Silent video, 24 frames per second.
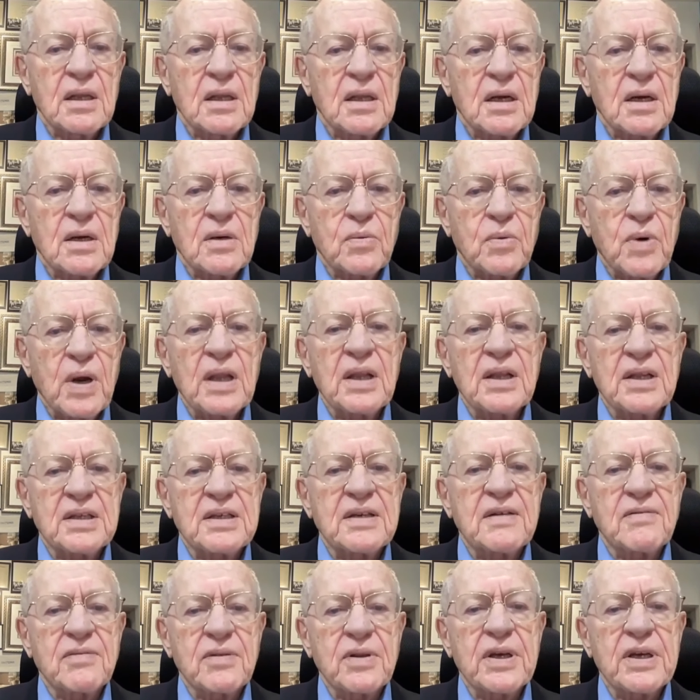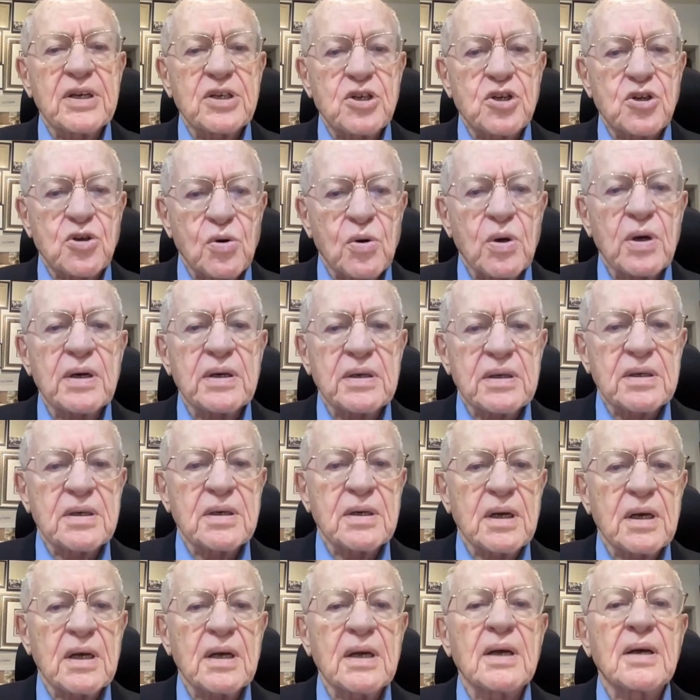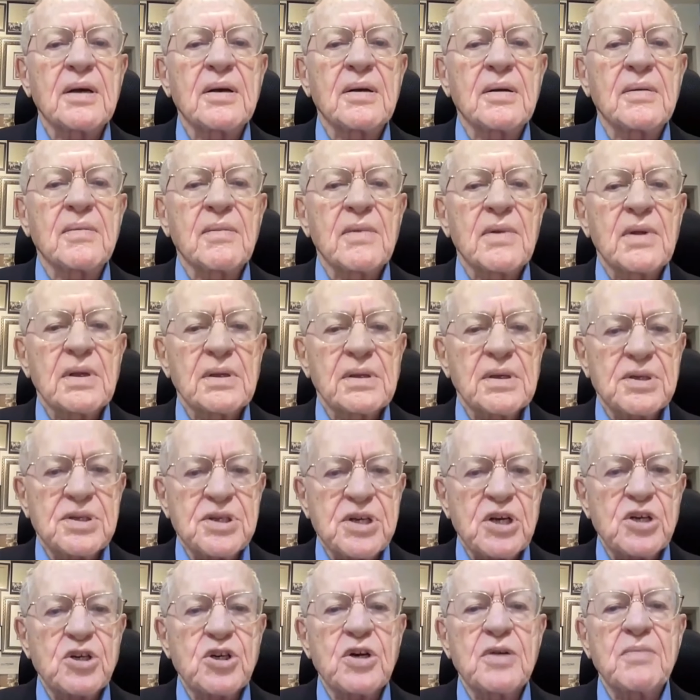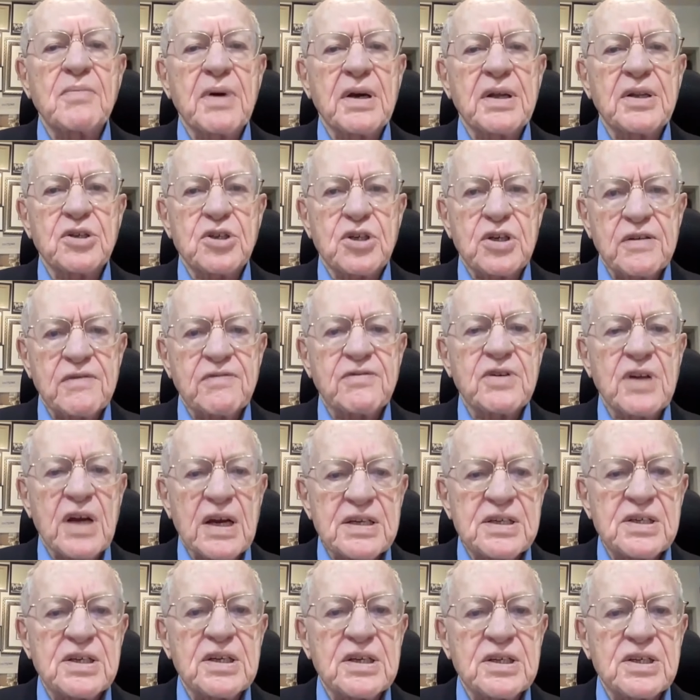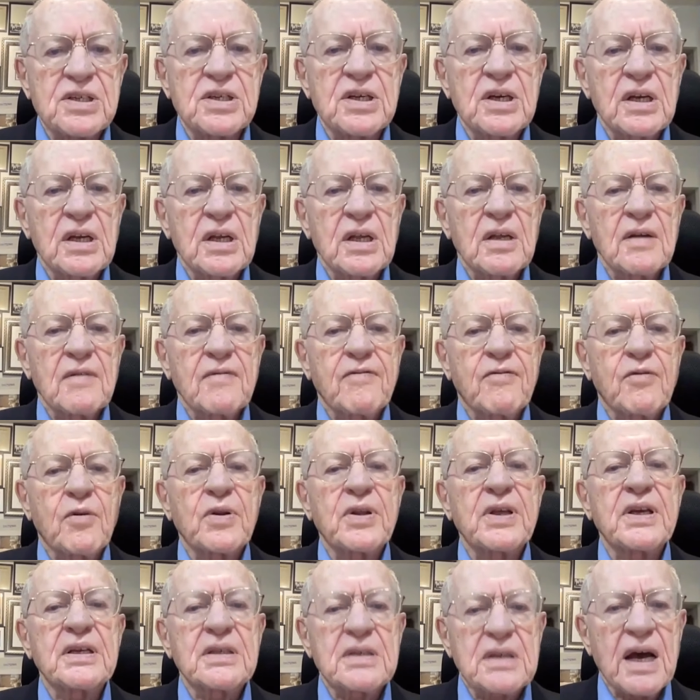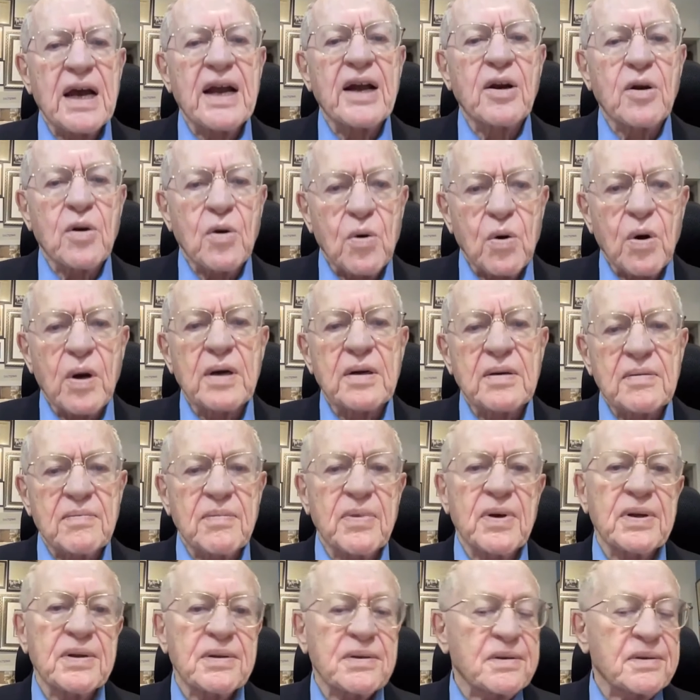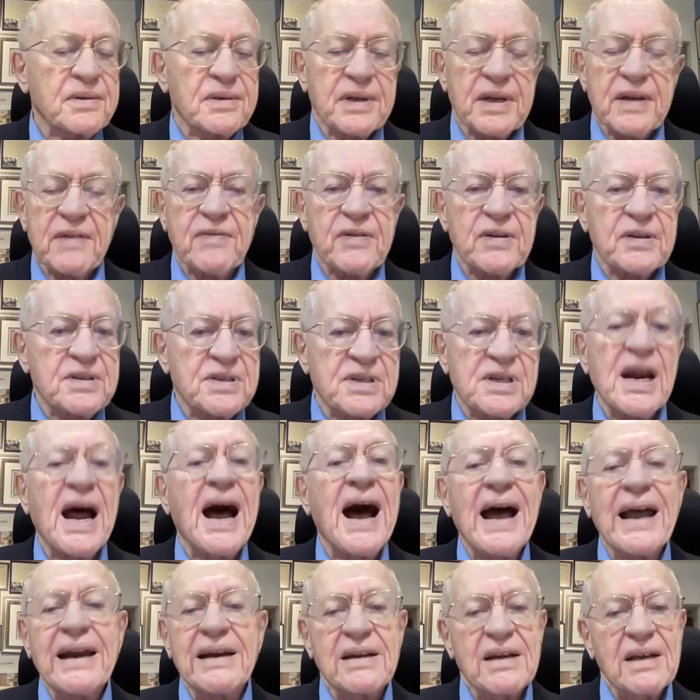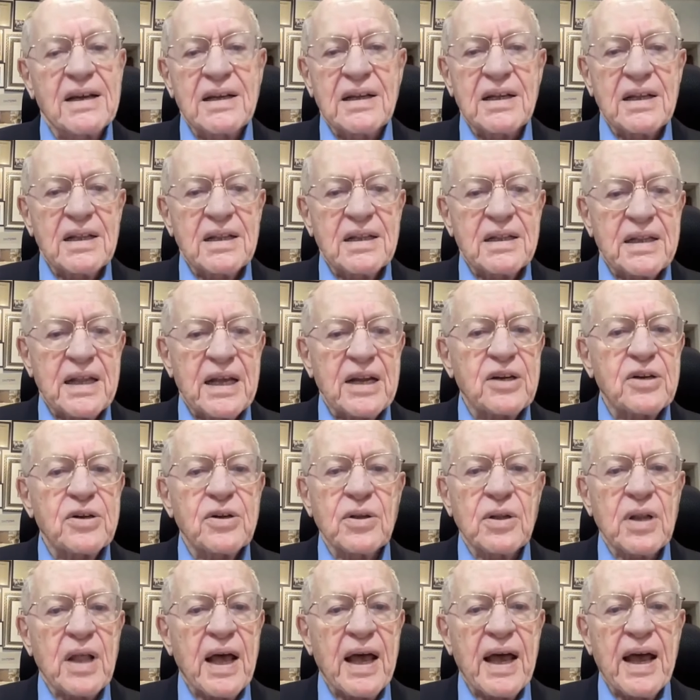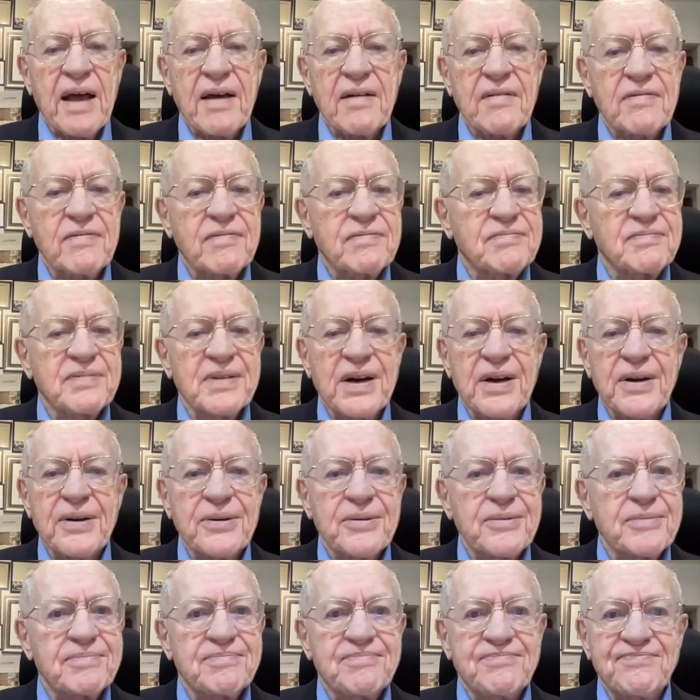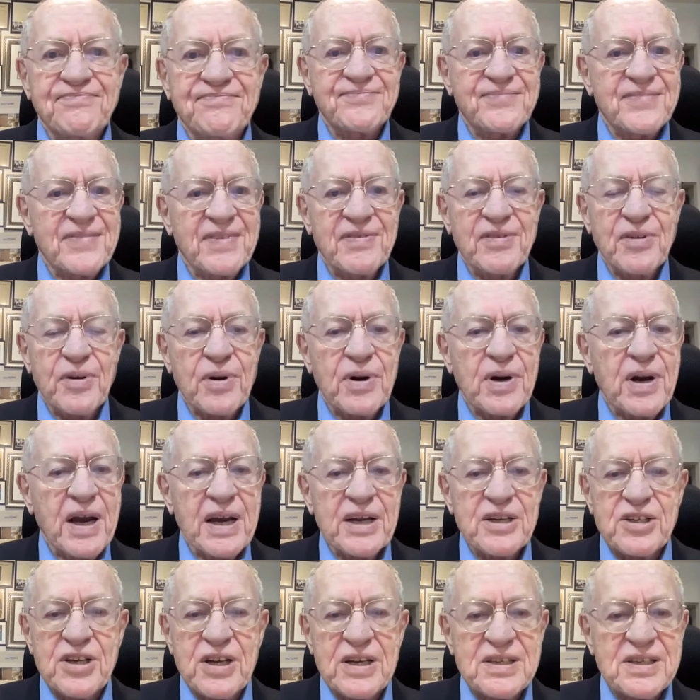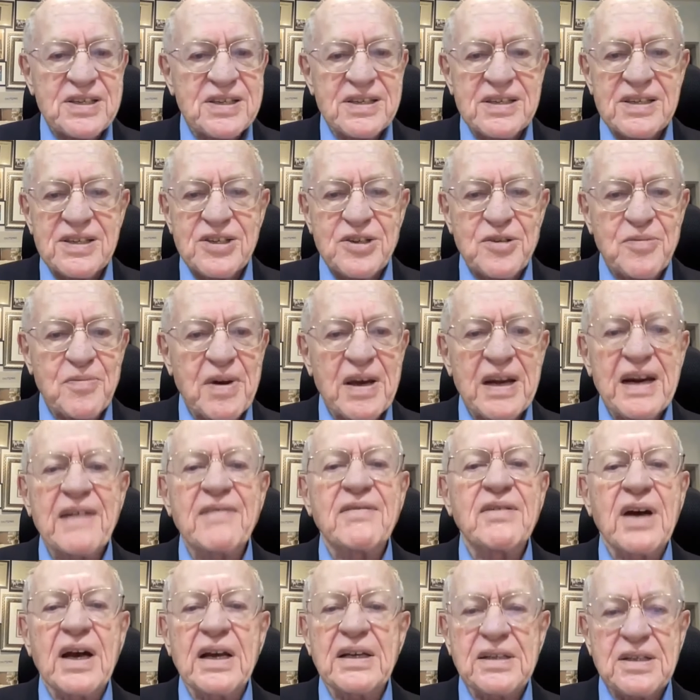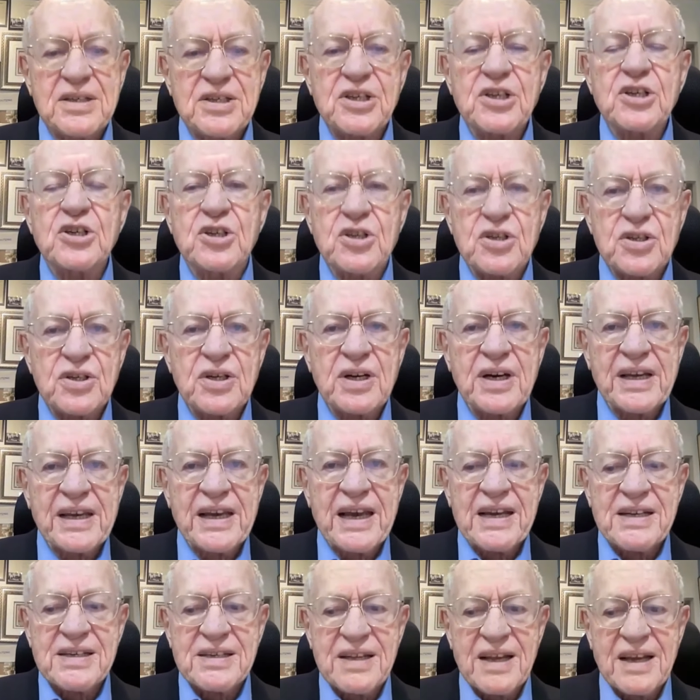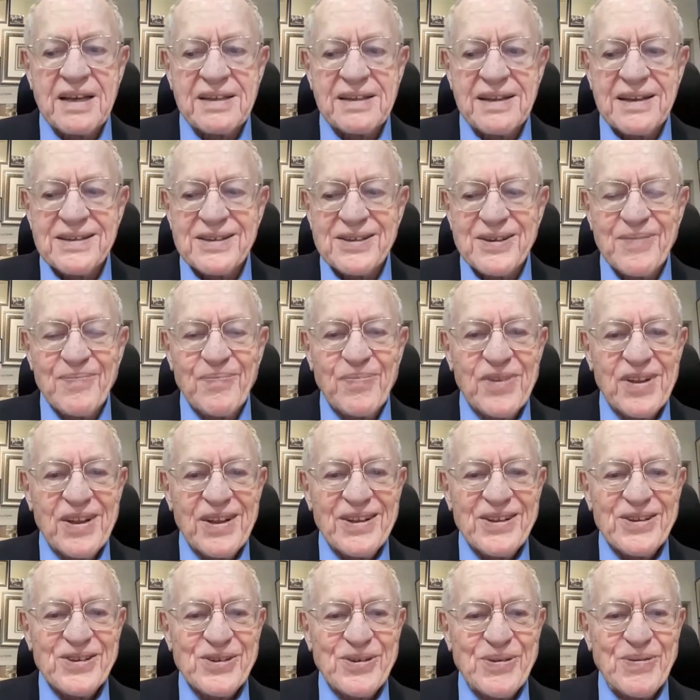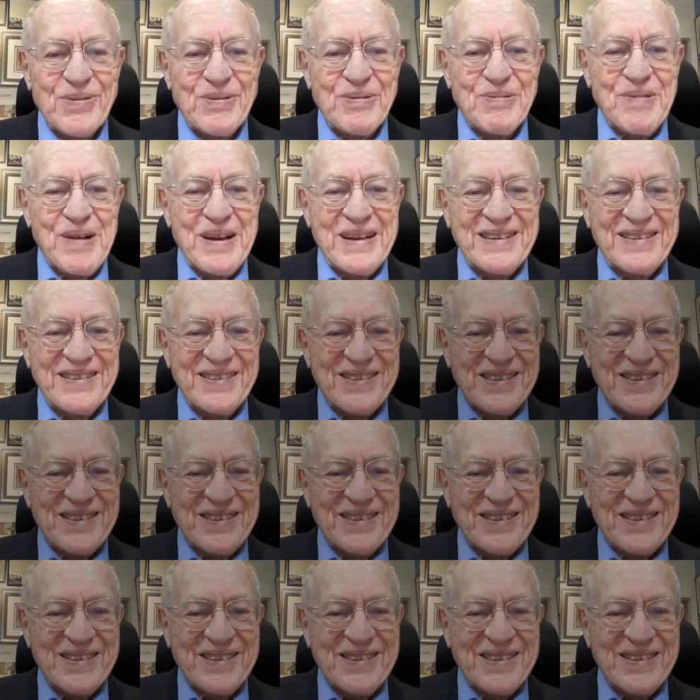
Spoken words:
relatively short decision by the Chief Justice for the entire court. But if it's not, then you'll have, you know, if there are 9 justices, you might have 9 decisions in a case like this. So we'll wait and